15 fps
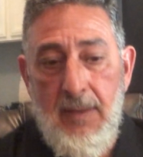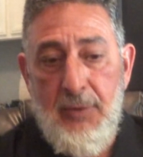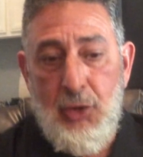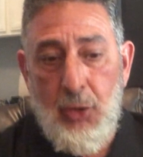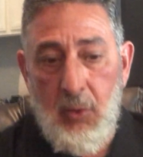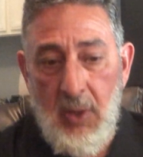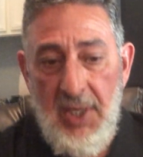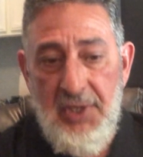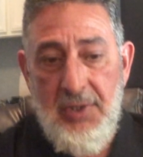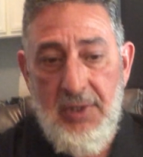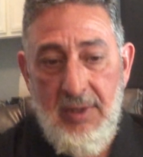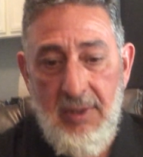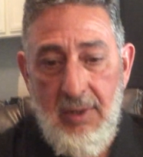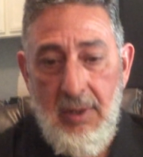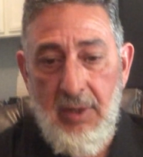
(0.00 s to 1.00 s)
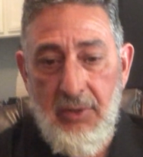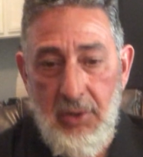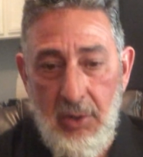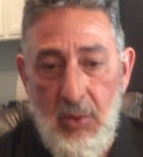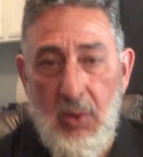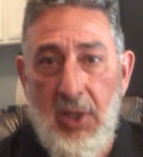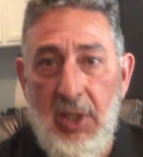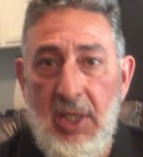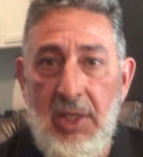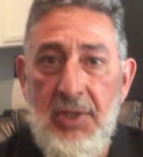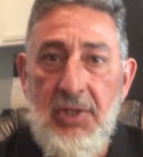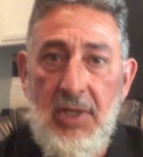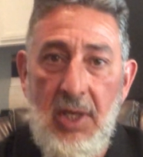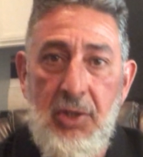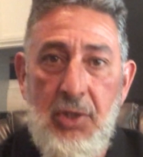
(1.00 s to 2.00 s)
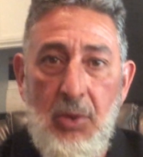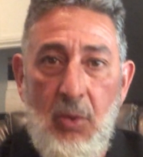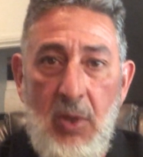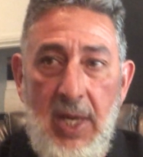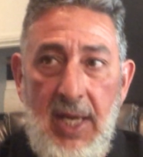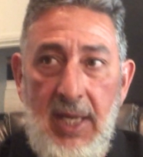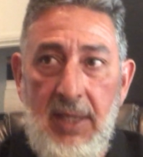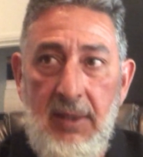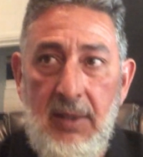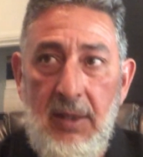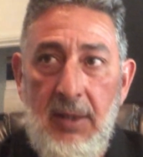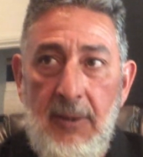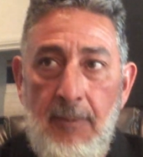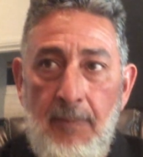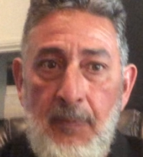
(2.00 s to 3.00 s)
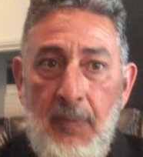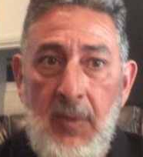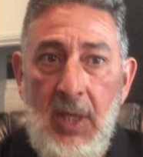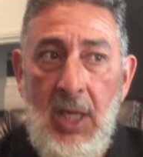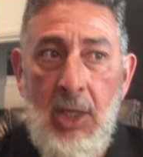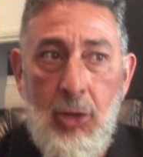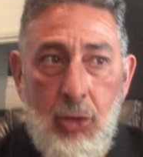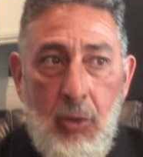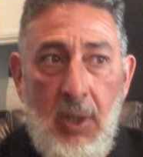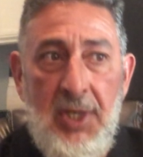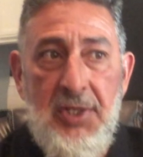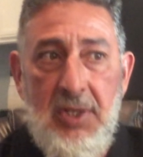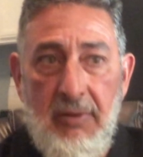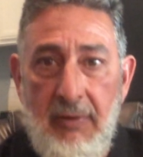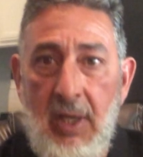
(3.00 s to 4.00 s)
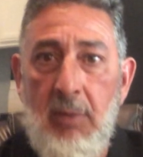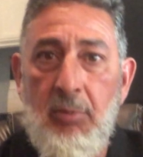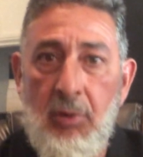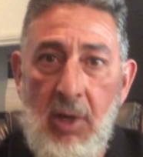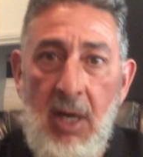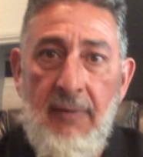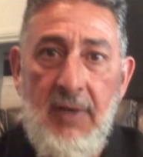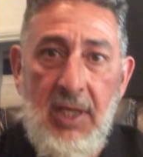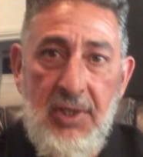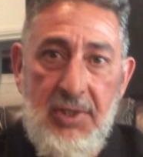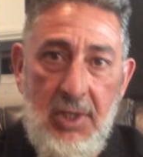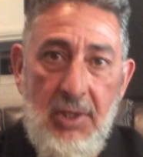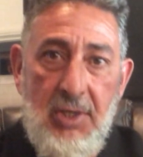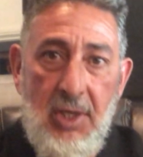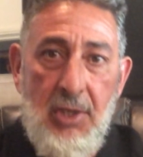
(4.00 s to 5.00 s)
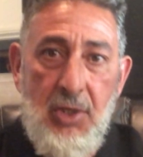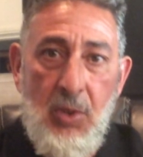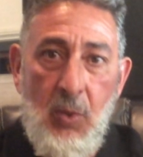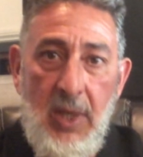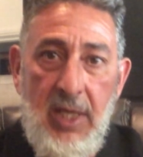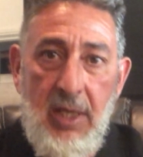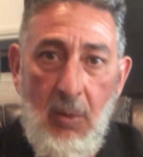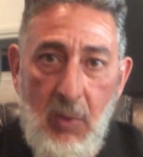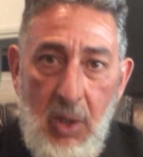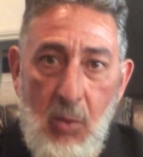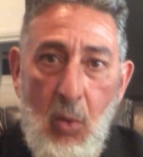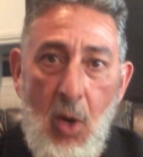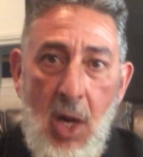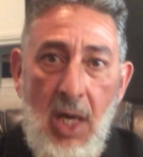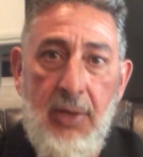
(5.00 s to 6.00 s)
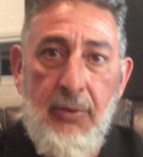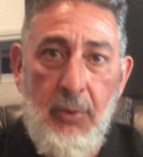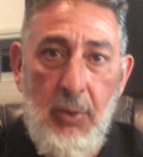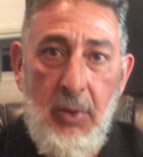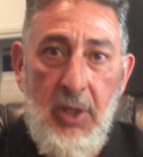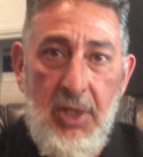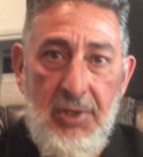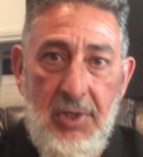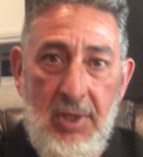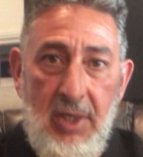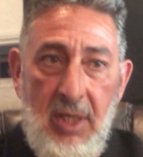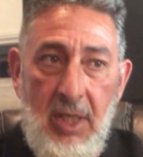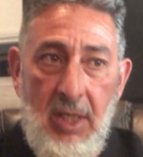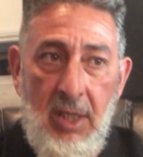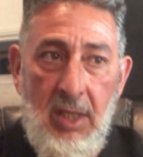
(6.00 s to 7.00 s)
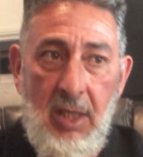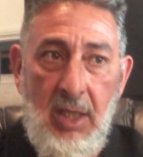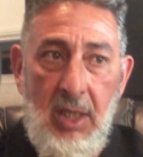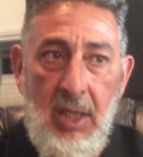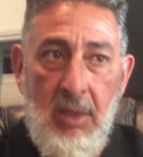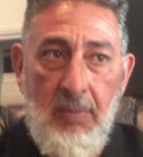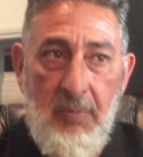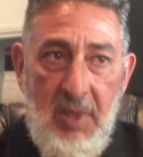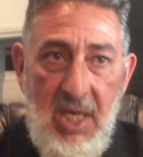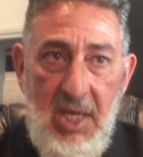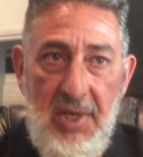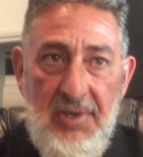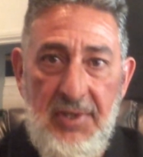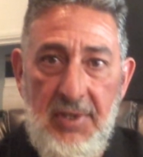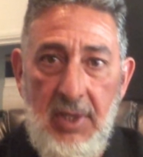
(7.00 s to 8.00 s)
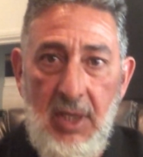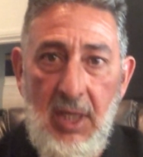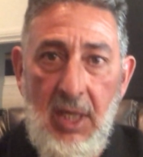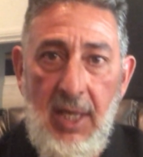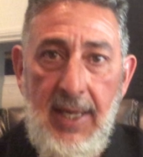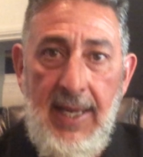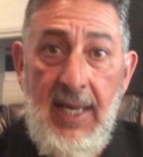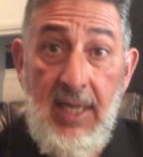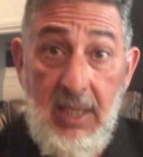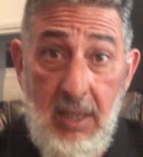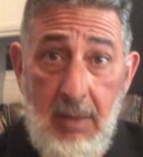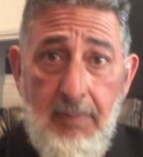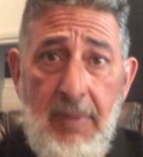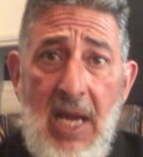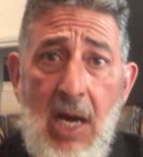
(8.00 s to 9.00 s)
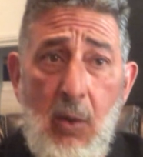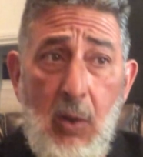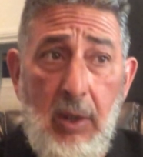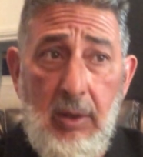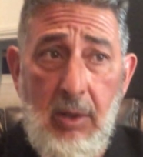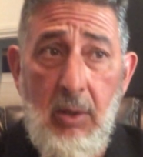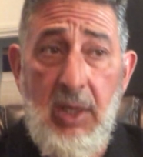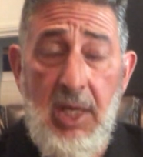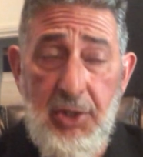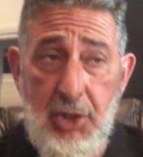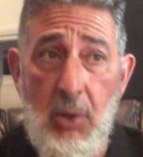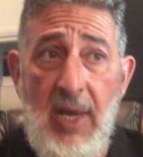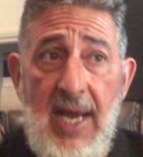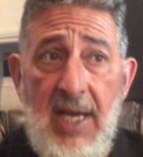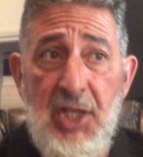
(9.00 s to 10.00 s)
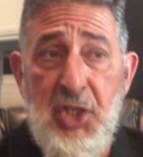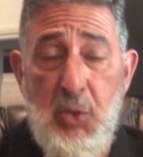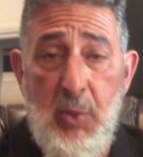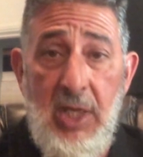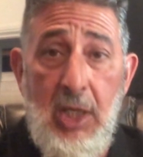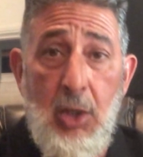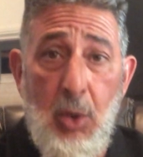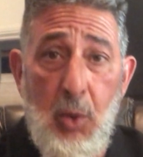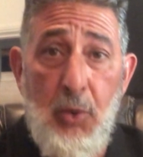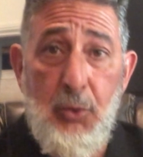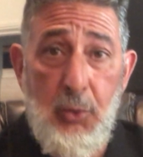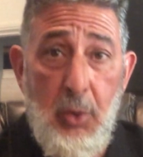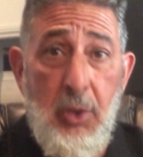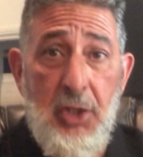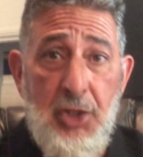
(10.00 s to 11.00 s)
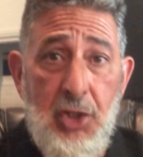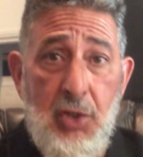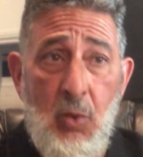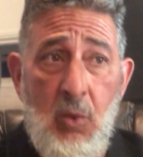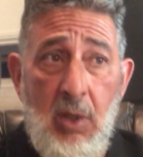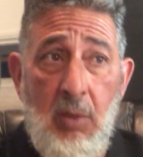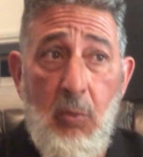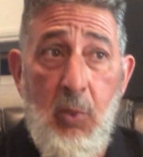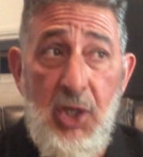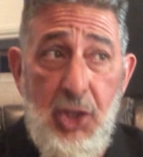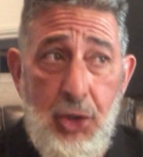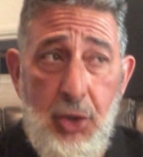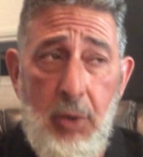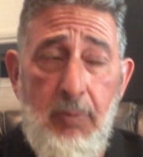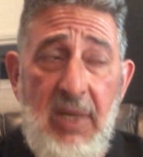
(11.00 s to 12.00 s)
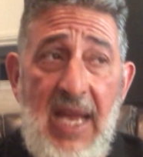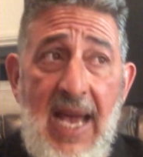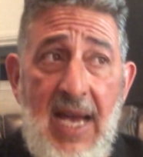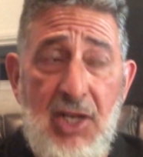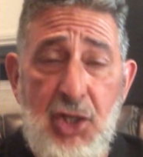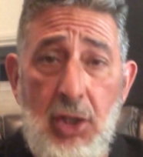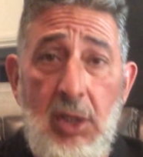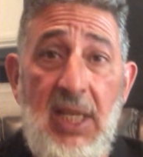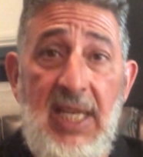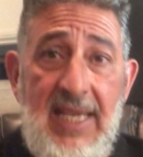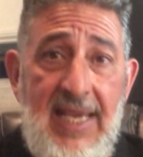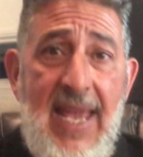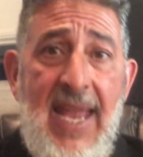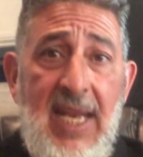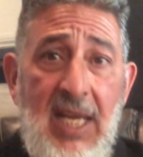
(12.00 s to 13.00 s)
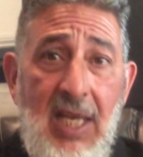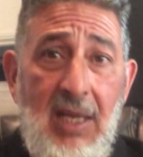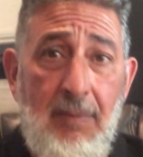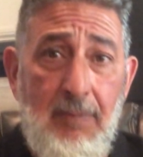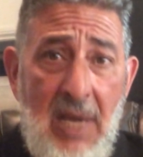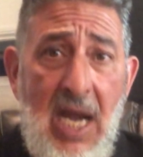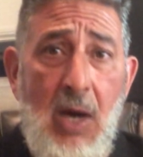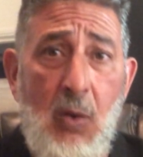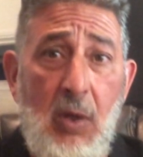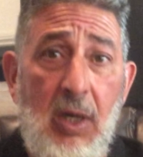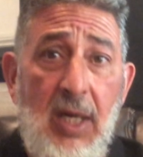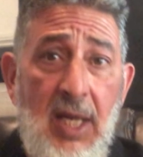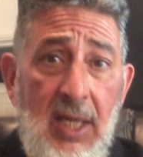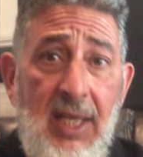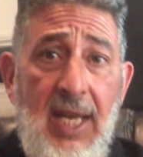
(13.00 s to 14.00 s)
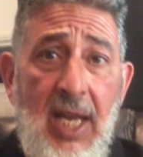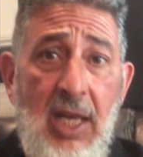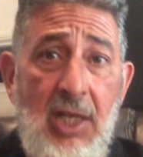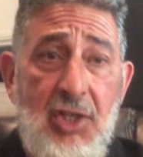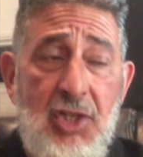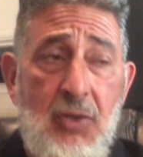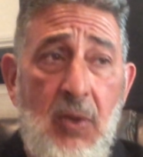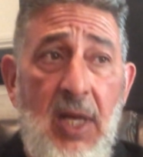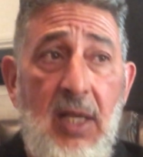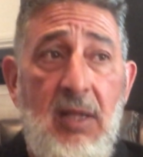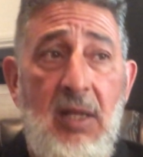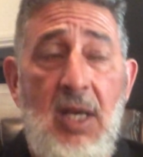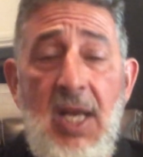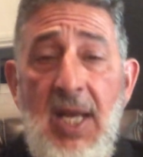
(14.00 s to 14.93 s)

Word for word: trust the Lord in such a way and trust divine providence in such a way that we walk through this in, in peace and in power. Okay, so as we go through the storm, we should be actually gaining power and gaining strength.